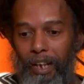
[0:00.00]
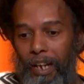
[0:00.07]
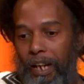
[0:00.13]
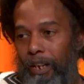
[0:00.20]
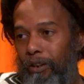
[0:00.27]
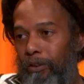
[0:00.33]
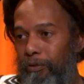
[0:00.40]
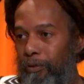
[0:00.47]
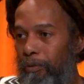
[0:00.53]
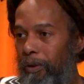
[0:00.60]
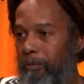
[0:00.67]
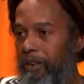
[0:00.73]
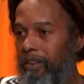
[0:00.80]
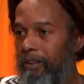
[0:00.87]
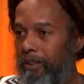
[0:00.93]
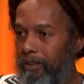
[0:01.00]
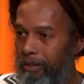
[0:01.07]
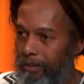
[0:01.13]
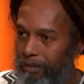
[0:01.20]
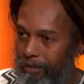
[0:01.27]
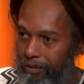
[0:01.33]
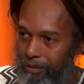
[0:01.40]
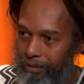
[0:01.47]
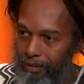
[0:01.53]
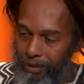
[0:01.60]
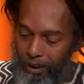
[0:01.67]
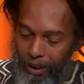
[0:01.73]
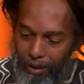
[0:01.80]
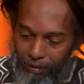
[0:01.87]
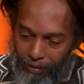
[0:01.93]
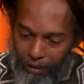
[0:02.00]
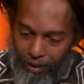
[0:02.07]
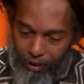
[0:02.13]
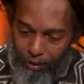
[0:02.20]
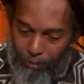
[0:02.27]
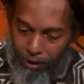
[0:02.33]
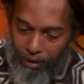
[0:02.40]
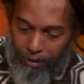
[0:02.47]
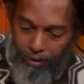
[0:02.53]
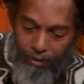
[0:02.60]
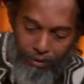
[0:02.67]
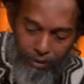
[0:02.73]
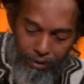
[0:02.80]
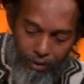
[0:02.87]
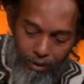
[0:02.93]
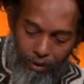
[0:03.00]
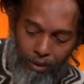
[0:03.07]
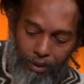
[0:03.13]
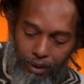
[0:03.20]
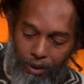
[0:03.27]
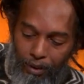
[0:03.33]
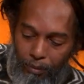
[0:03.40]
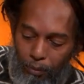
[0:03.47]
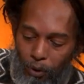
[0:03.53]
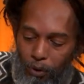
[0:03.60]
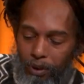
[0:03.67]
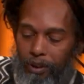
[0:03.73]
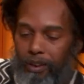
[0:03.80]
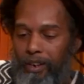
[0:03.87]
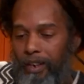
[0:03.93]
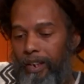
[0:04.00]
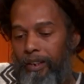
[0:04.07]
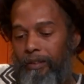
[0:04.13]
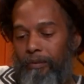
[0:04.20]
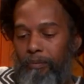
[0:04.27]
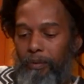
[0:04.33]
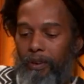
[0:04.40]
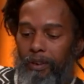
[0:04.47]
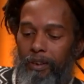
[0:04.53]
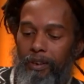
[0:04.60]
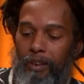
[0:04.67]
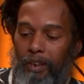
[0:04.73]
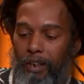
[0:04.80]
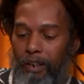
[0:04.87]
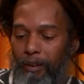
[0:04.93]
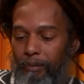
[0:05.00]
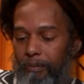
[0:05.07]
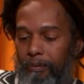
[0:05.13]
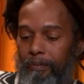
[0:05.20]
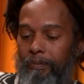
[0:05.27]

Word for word: I don't know if you want me to delve a little bit more into that, but um,